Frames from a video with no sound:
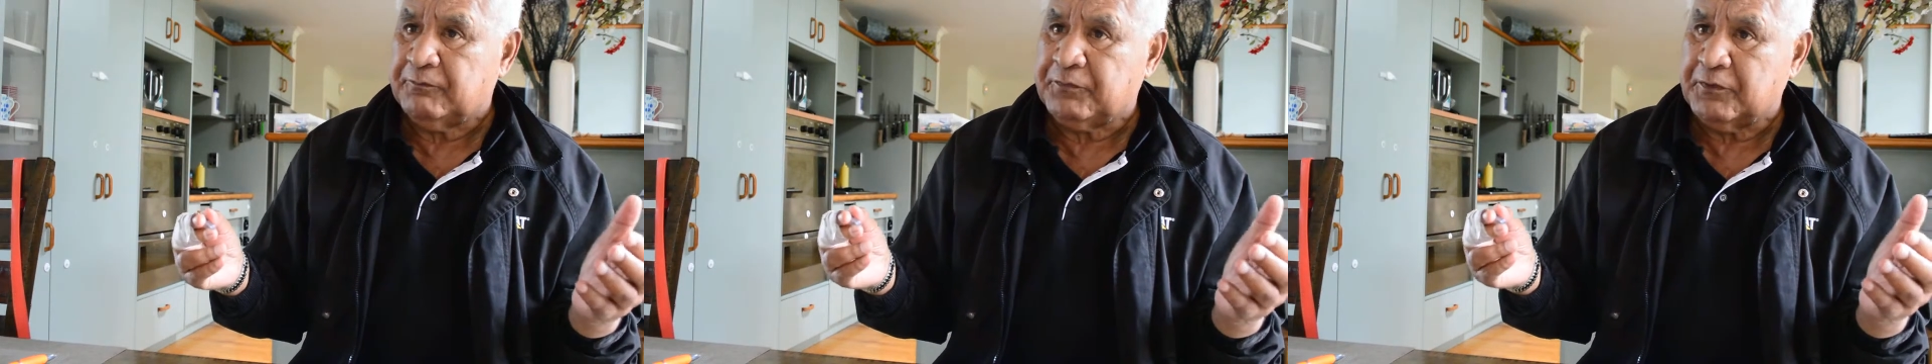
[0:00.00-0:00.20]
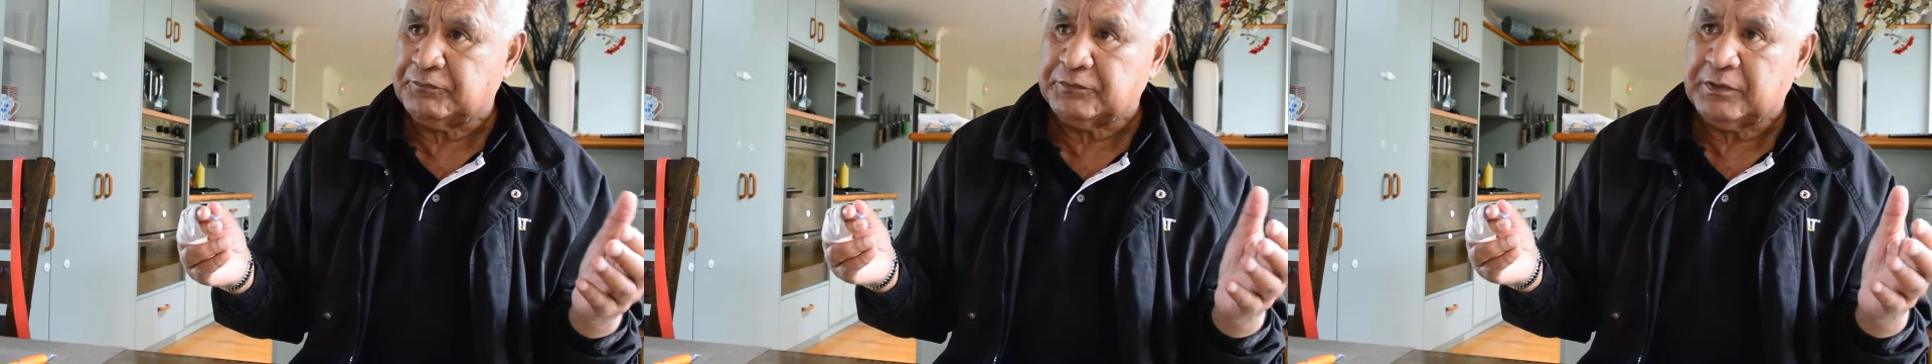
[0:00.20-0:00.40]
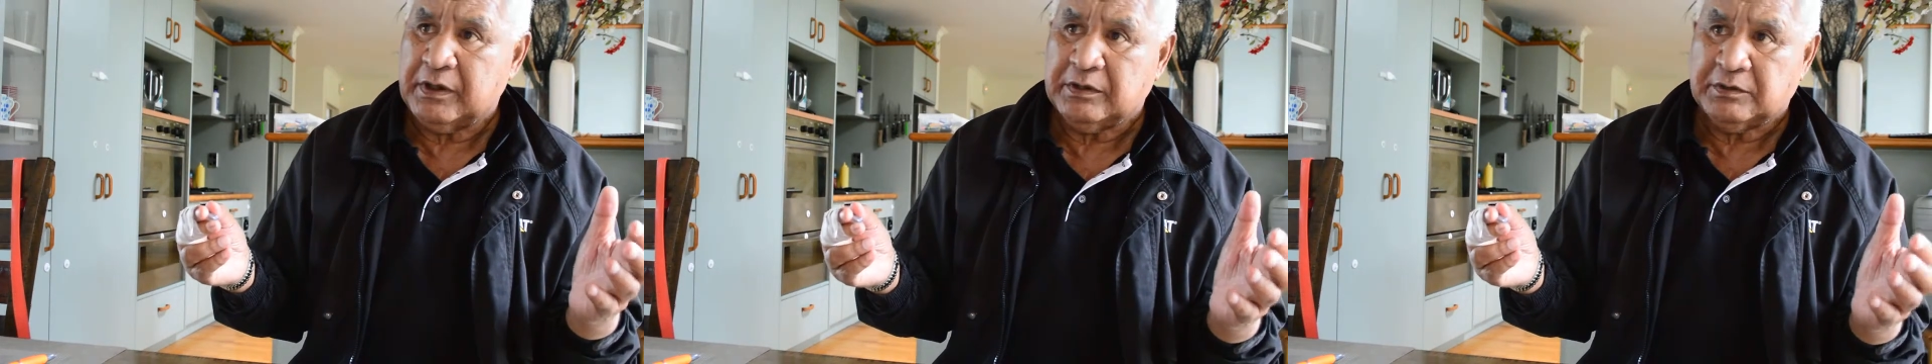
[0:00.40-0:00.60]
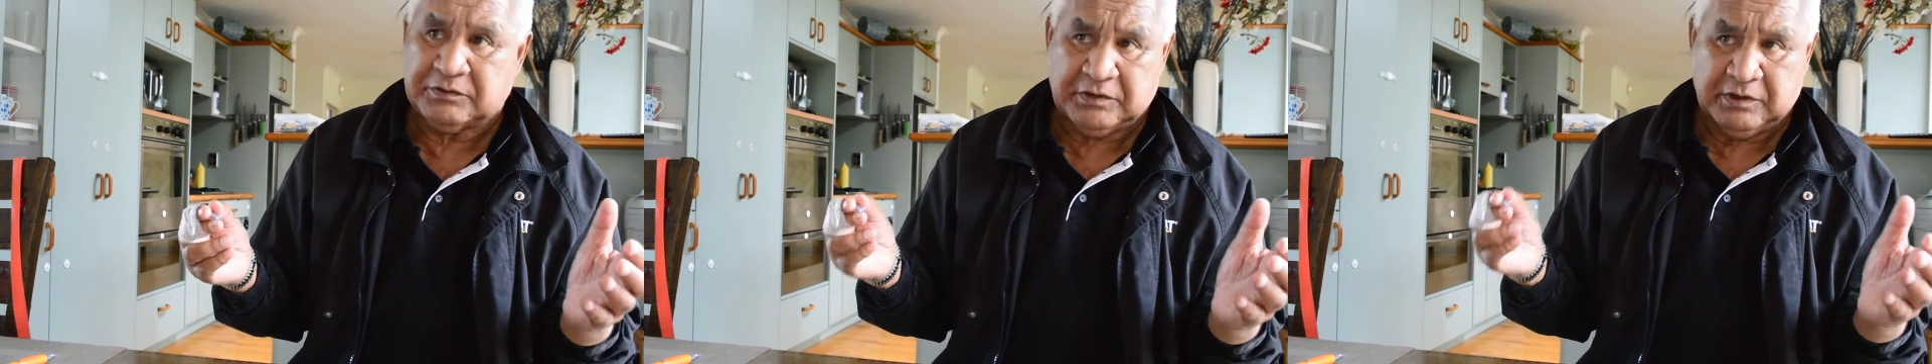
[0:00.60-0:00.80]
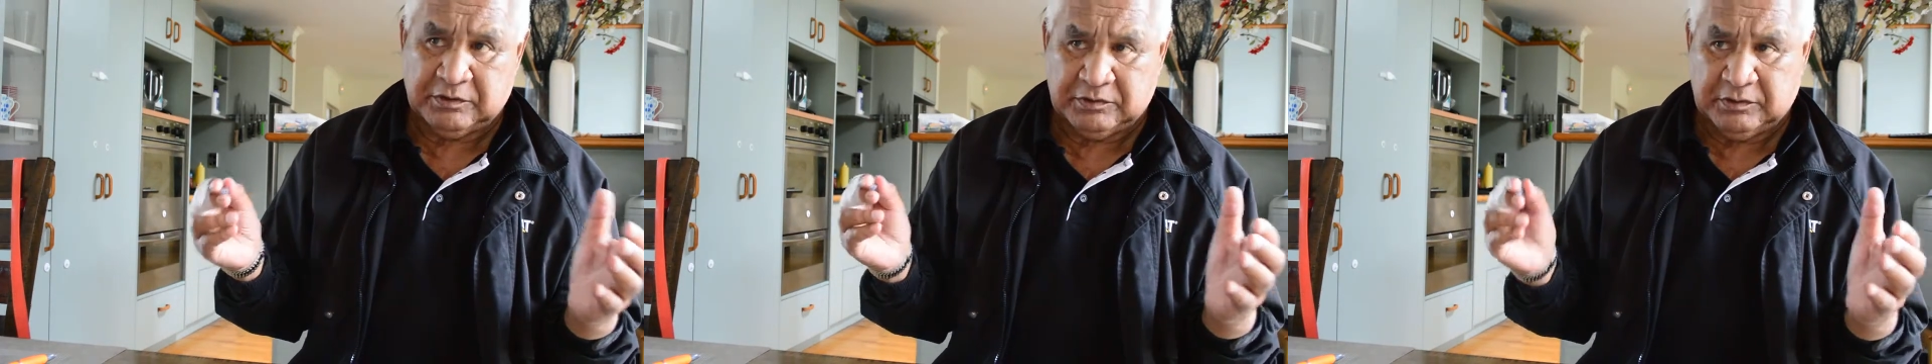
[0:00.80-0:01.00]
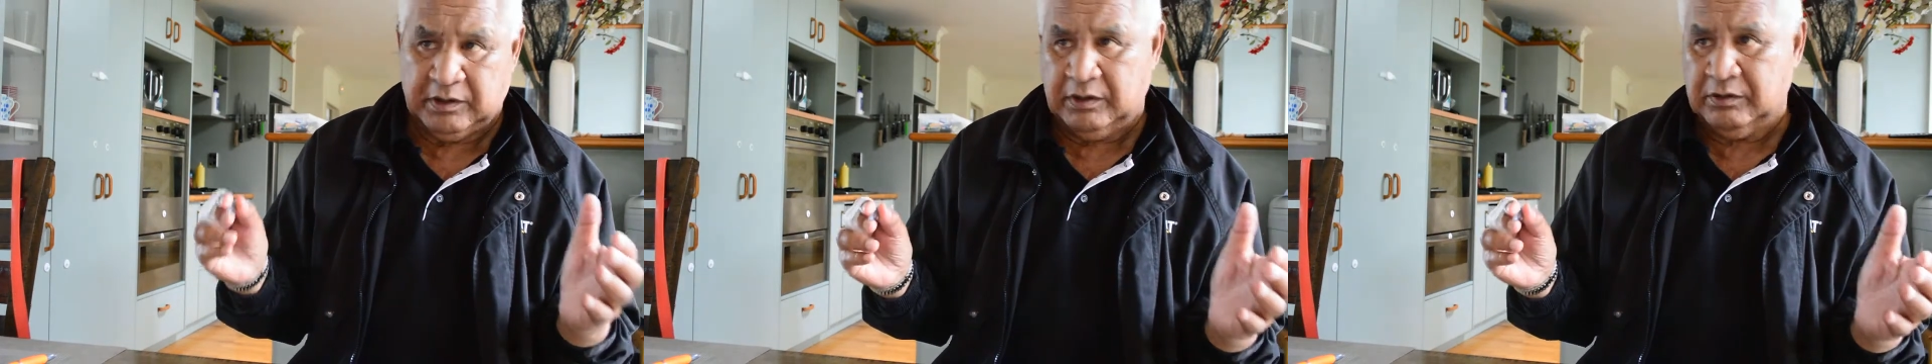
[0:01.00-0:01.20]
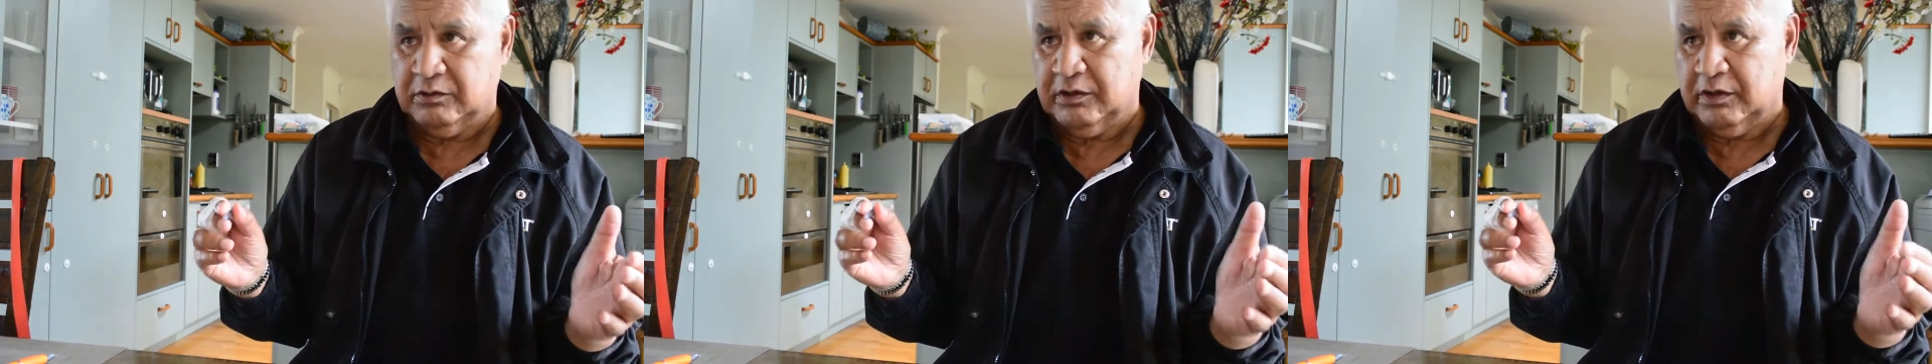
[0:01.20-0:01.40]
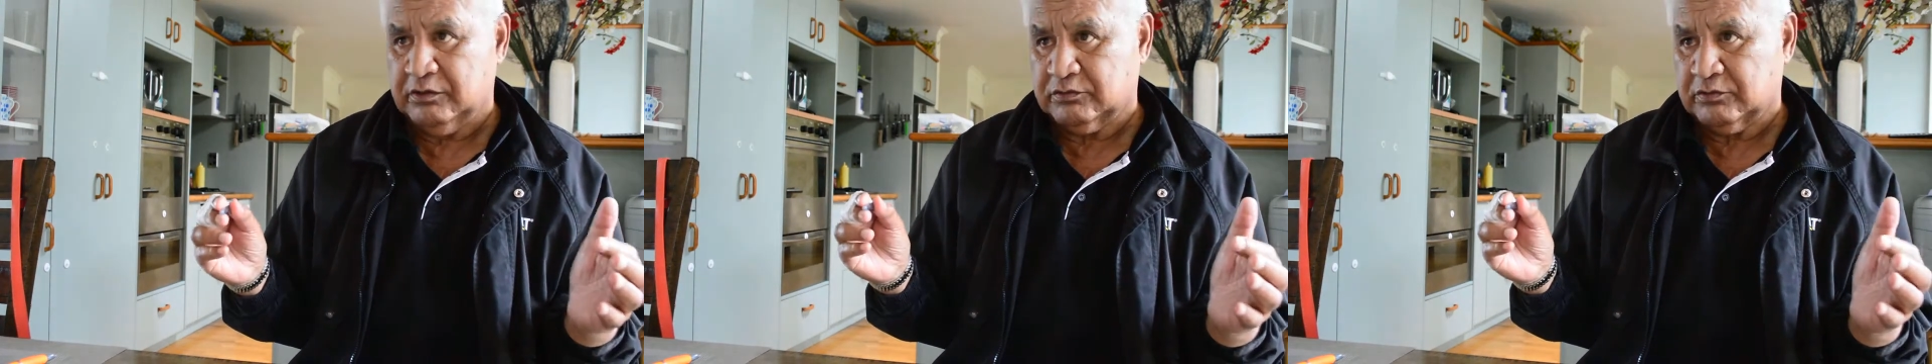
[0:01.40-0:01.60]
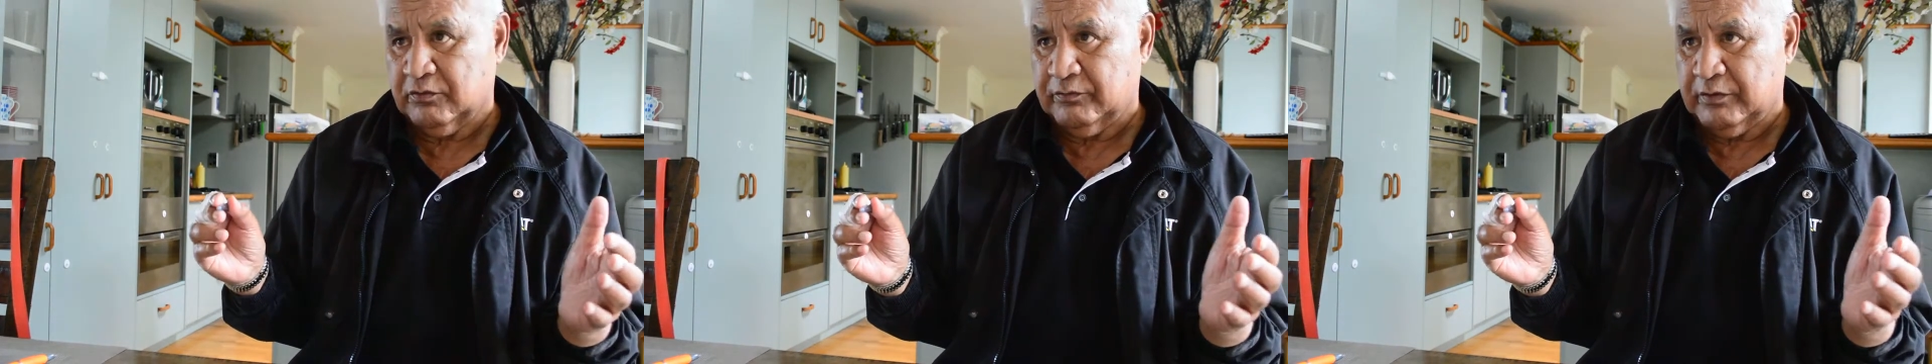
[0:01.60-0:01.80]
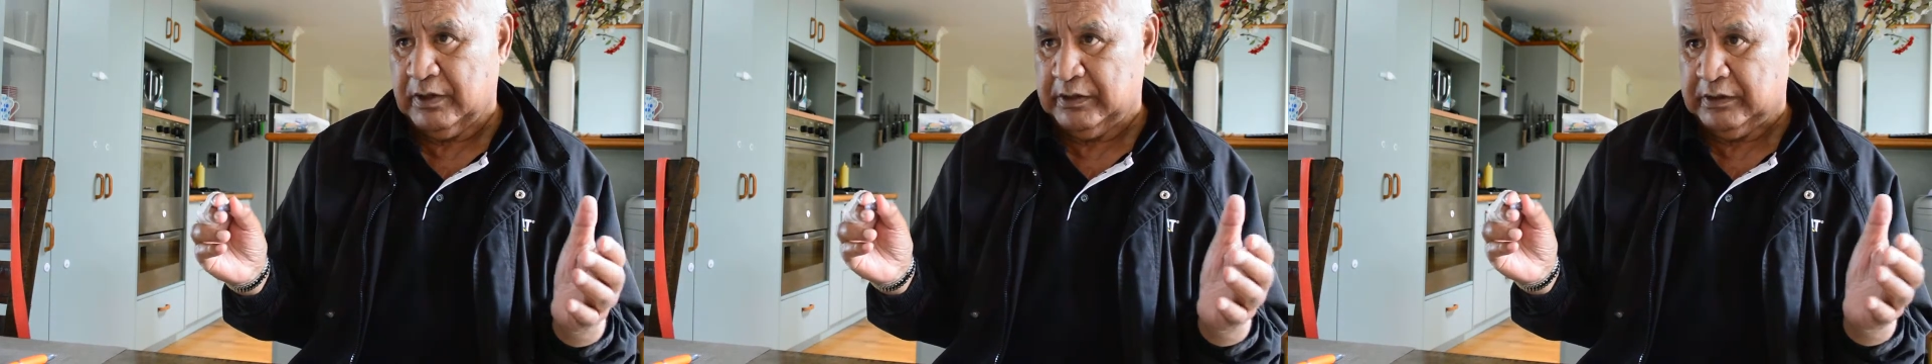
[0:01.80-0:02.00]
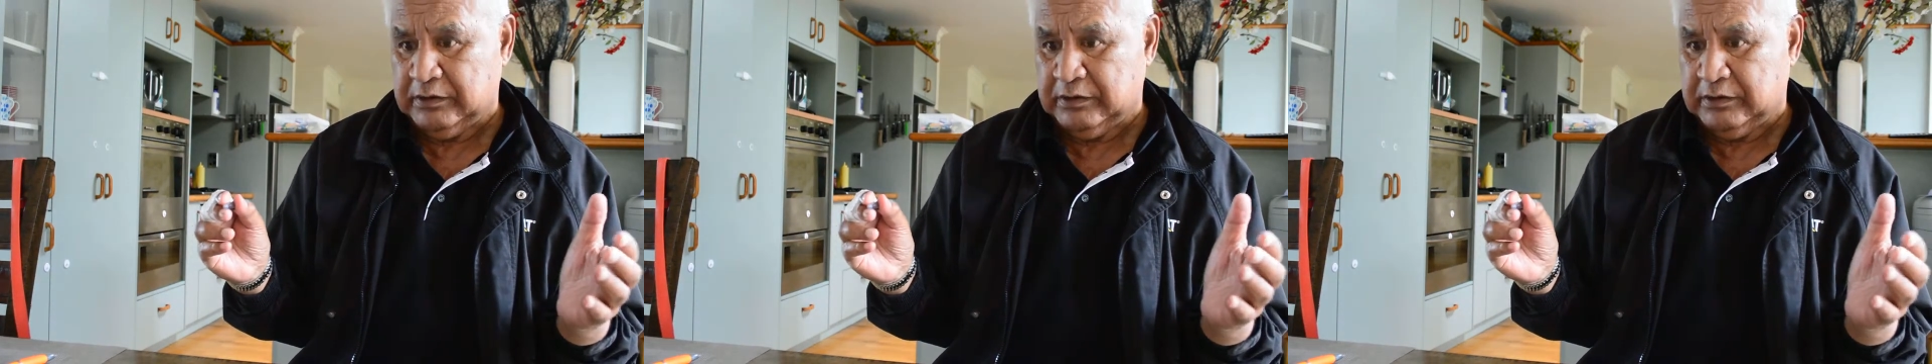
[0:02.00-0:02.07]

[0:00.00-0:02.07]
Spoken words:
16 years of age.